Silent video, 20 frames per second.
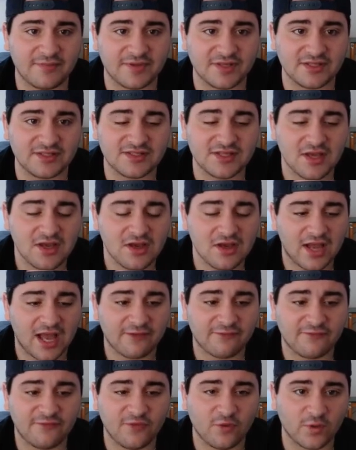Dobbins
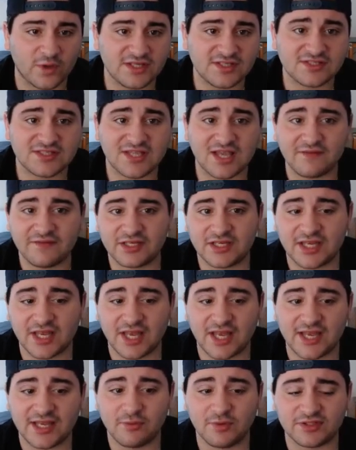at
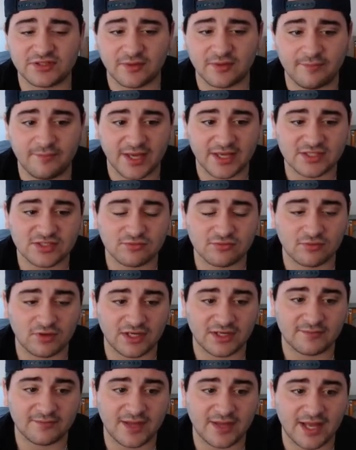47K with the best
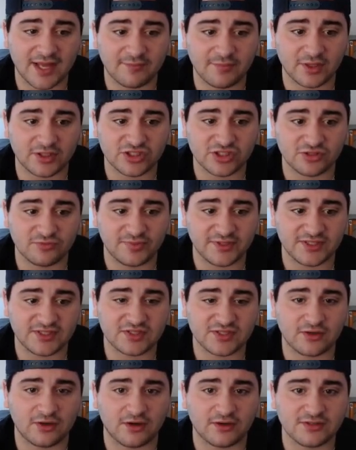running back budget
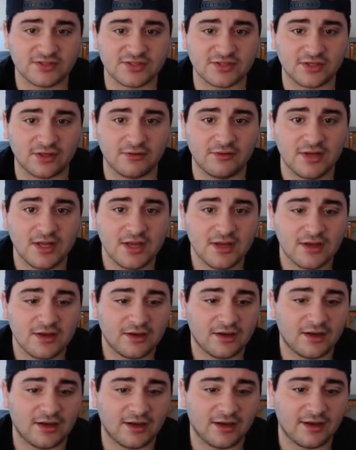beast card. So,
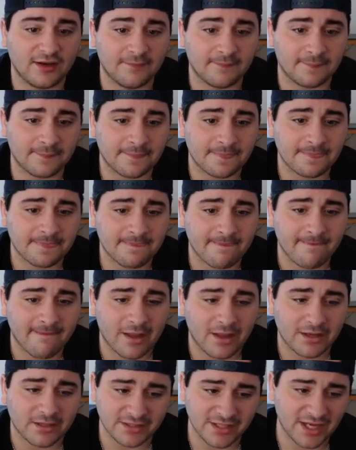um,
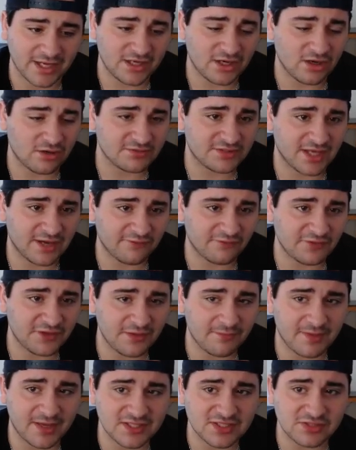yeah, no, definitely
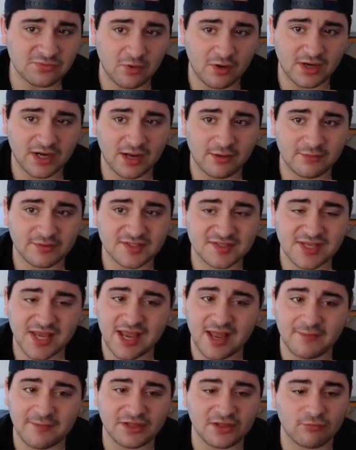the best one, I would
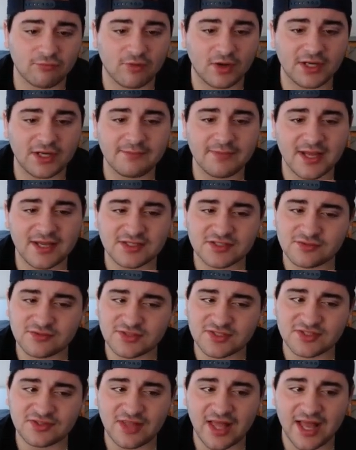say. I mean, the running backs
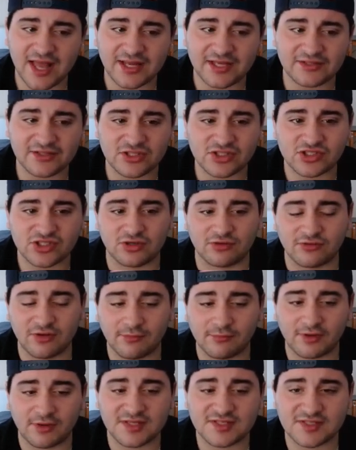are slacking this year.
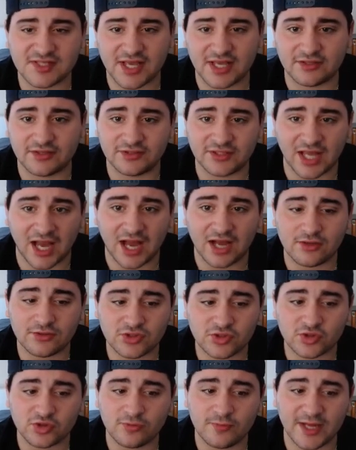Remember I said
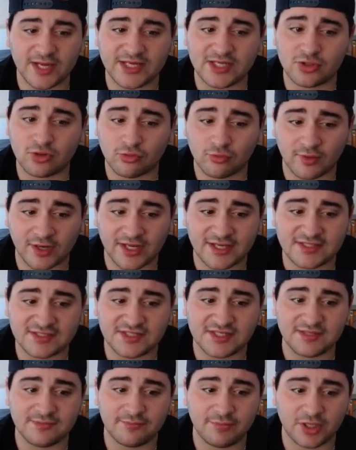not too many
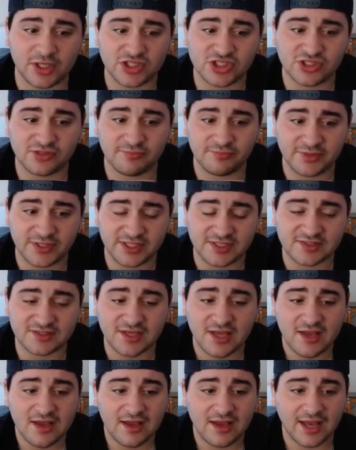crazy budget
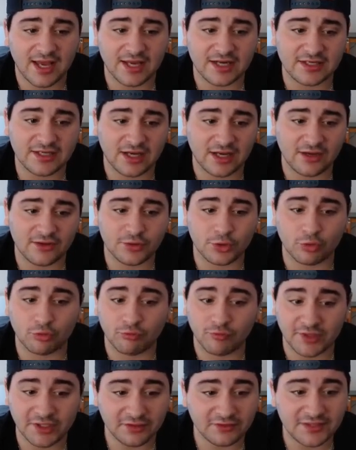beasts, and uh, there
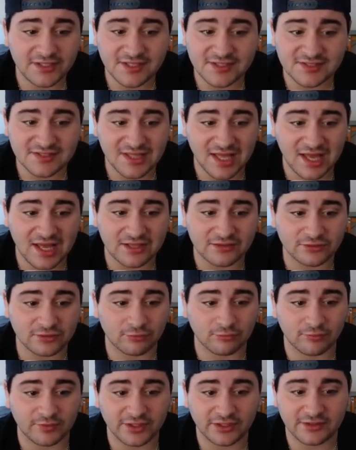really is not.
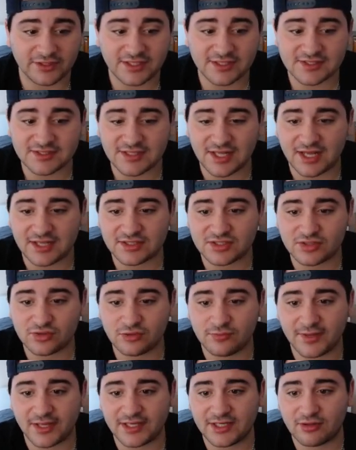There really is not
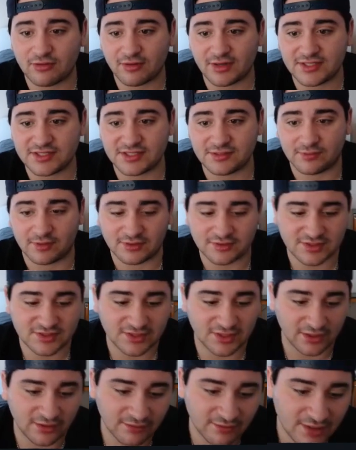too many crazy ones.
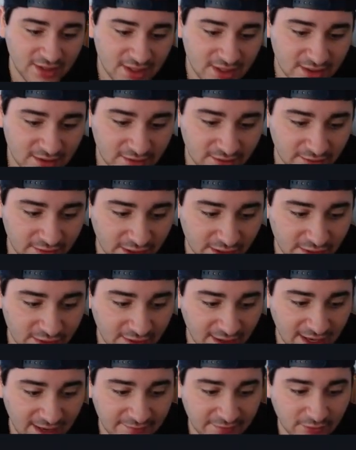So there
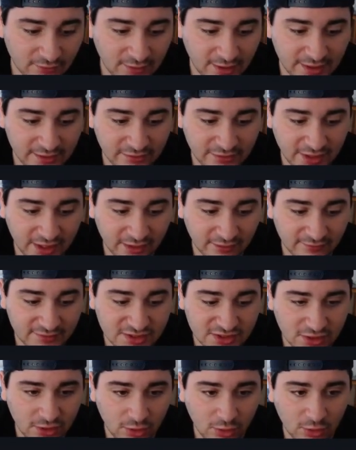you have it right there.
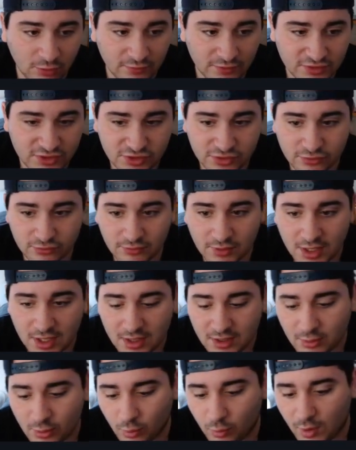Let's go over to
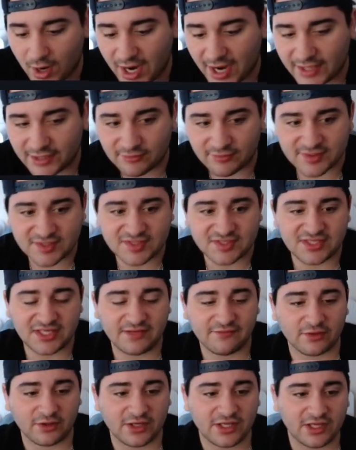wide
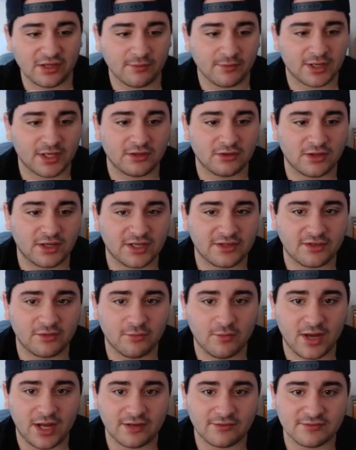receiver here. We're going to look at the
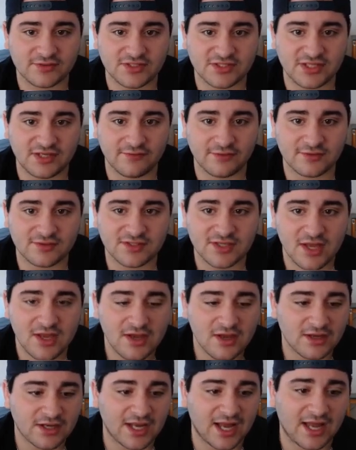wide receivers.
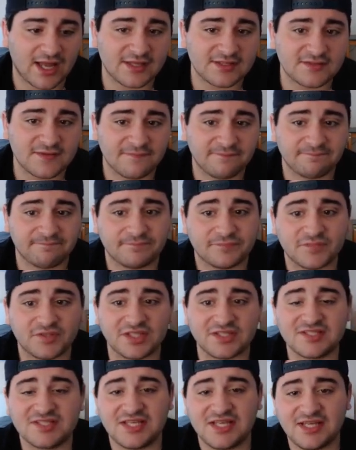Guys,
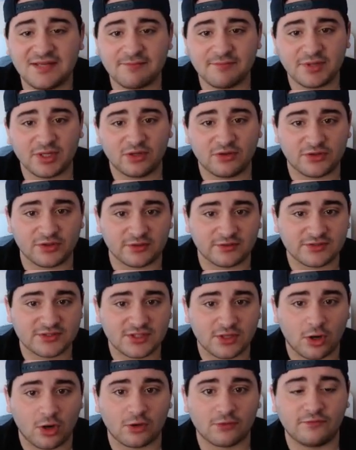the team
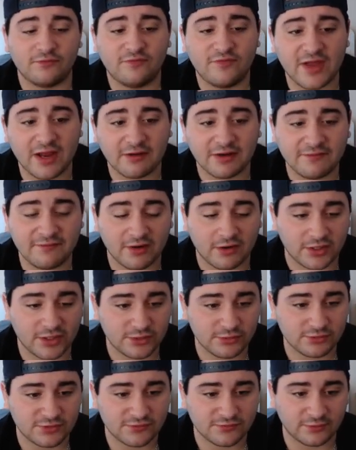builders are very, very
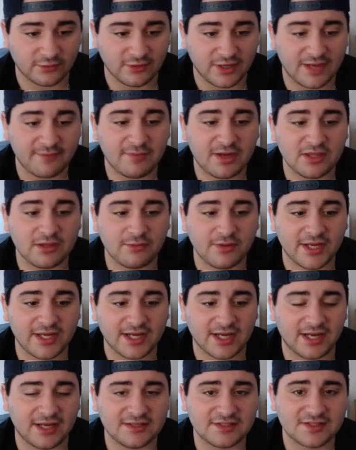useful. And by the way,
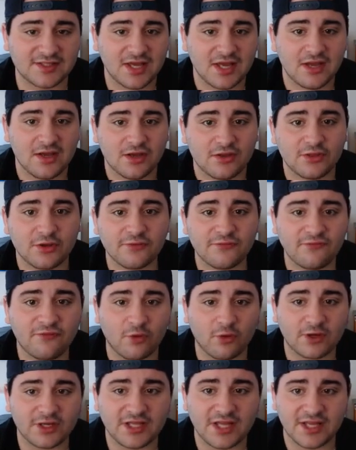guys, they're
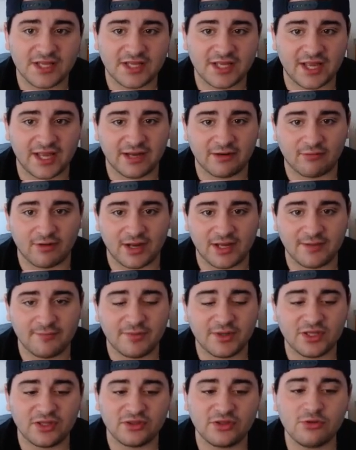48k, right?
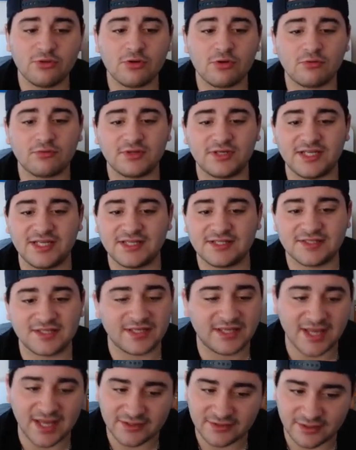But you don't need to
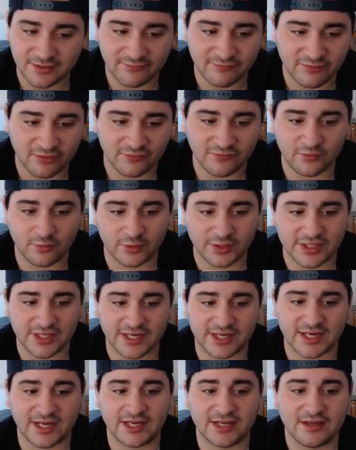get them for
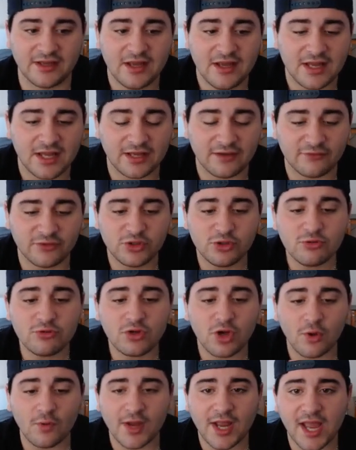48k. If you
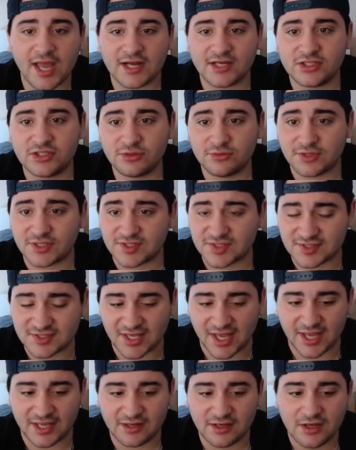go ahead and do this
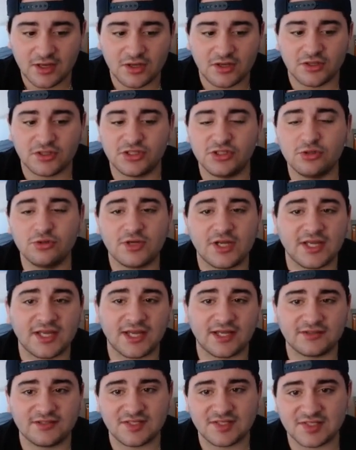set, you could
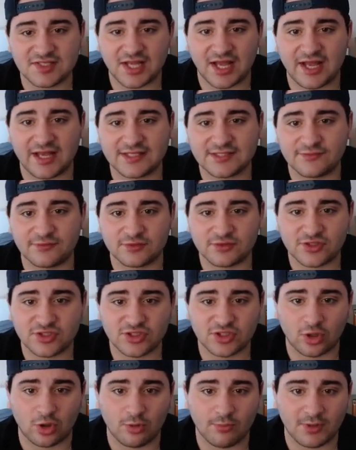get these guys for
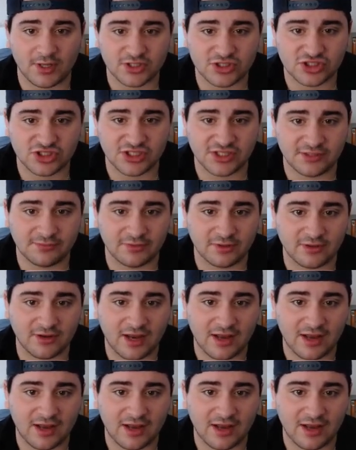so much cheaper.